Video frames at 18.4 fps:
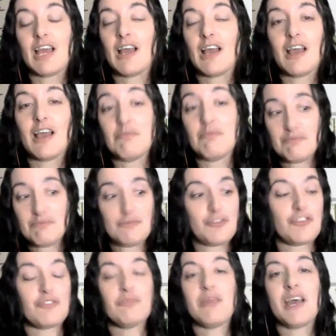I
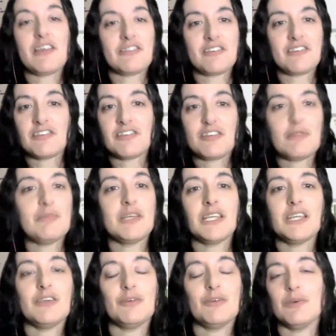just masked as
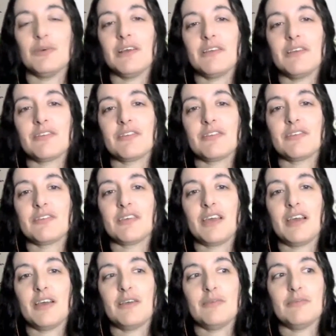somebody who was
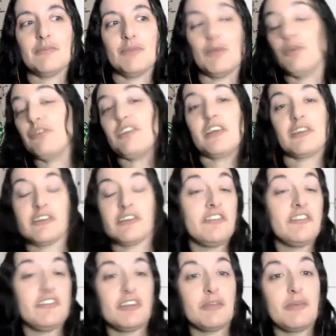not
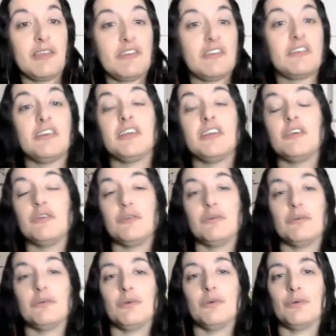autistic, basically,
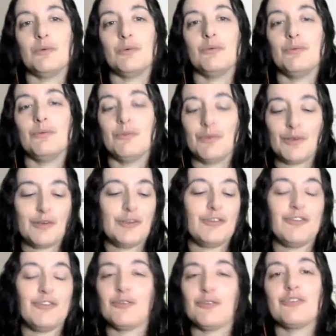who
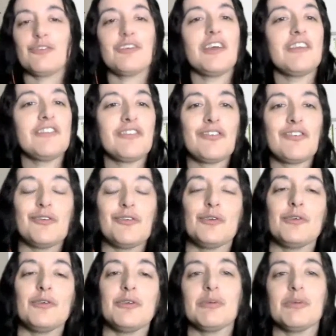could socialize as a
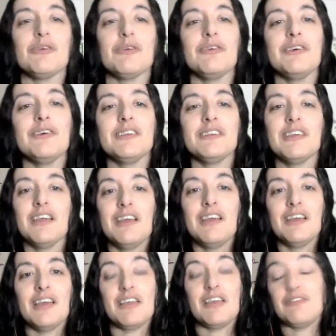neurotypical
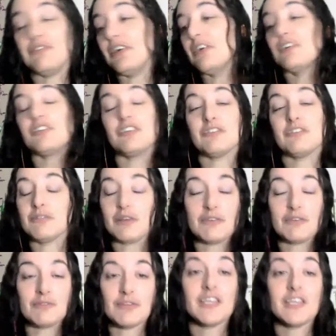and function
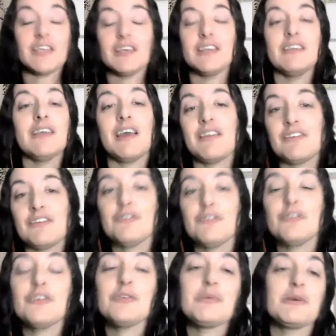roughly as a
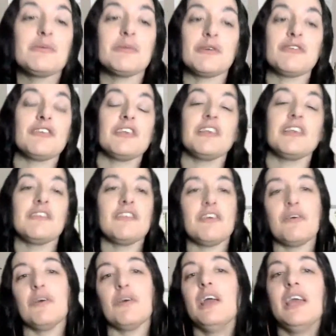neurotypical person. And
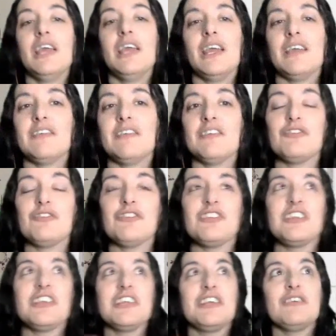so it's
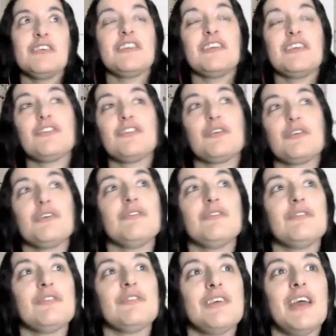interesting to hear these sort of,
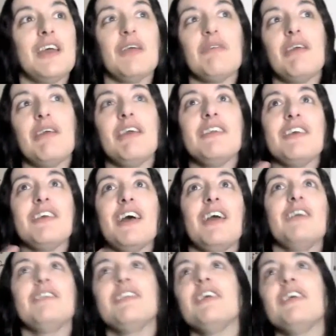
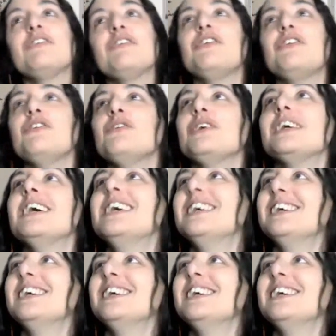I'd love to do a